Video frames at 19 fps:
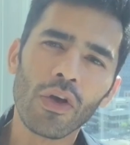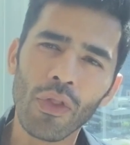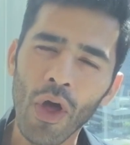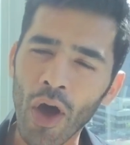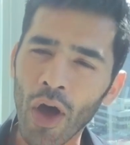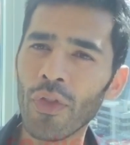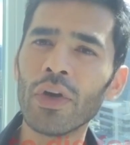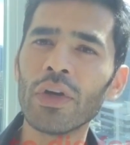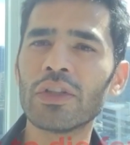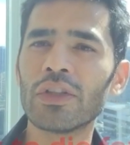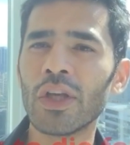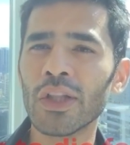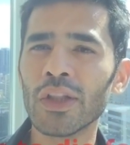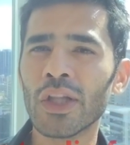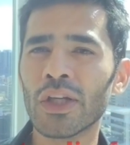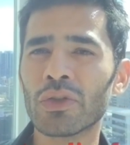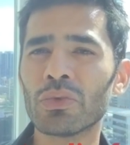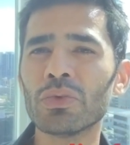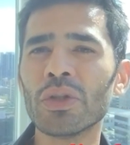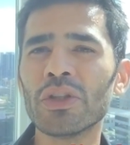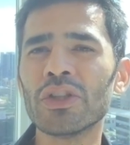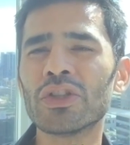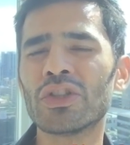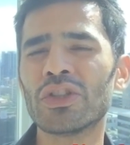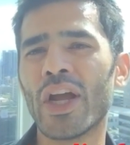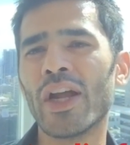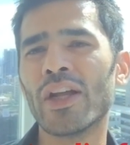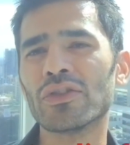The other thing that really
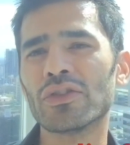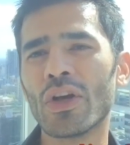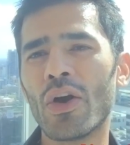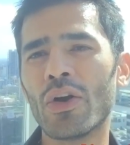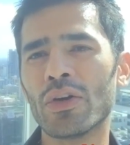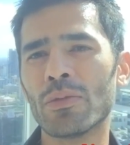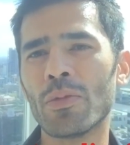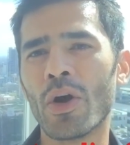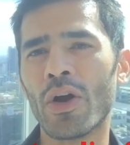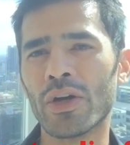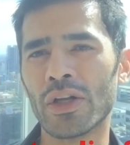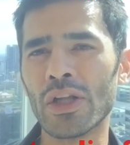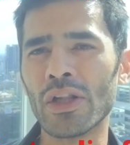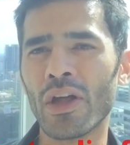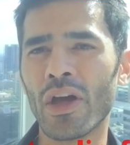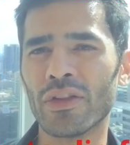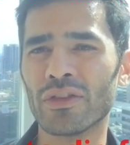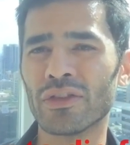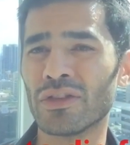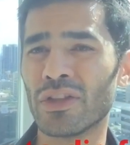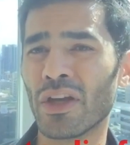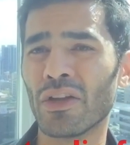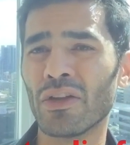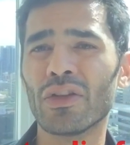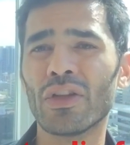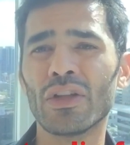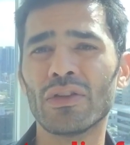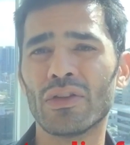stands out about Elon, the
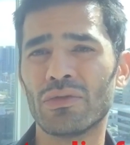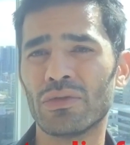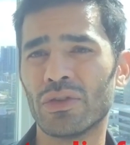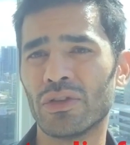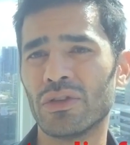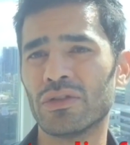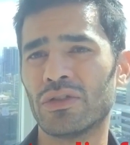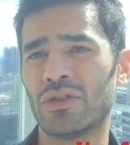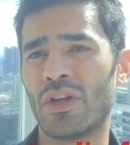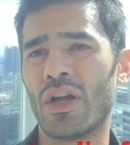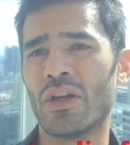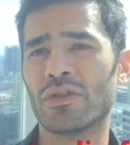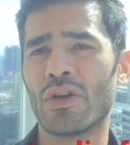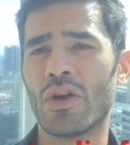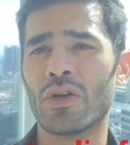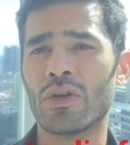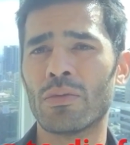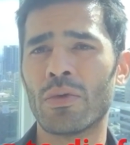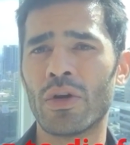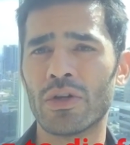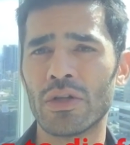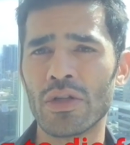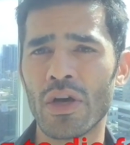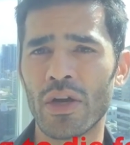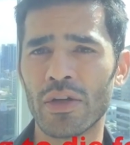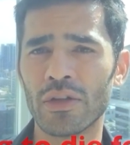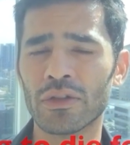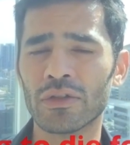second thing that really stands out about
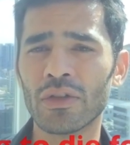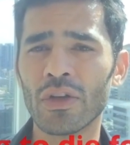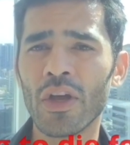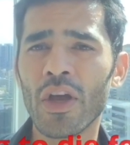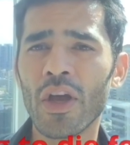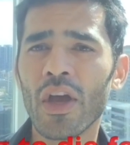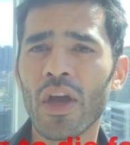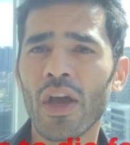Elon is